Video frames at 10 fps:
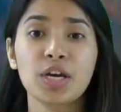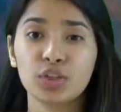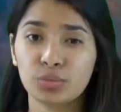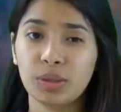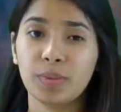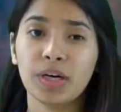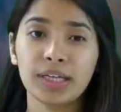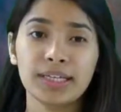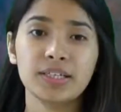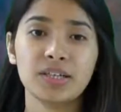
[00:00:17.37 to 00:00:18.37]
to be
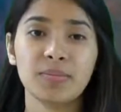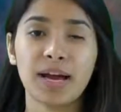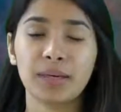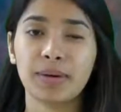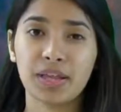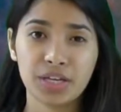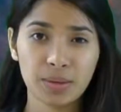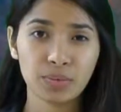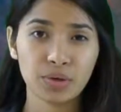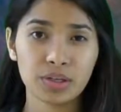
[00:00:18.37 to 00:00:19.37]
partly determined by the
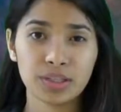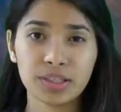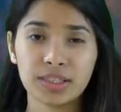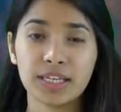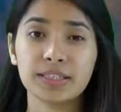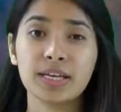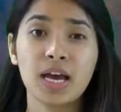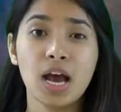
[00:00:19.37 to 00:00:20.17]
temporal distance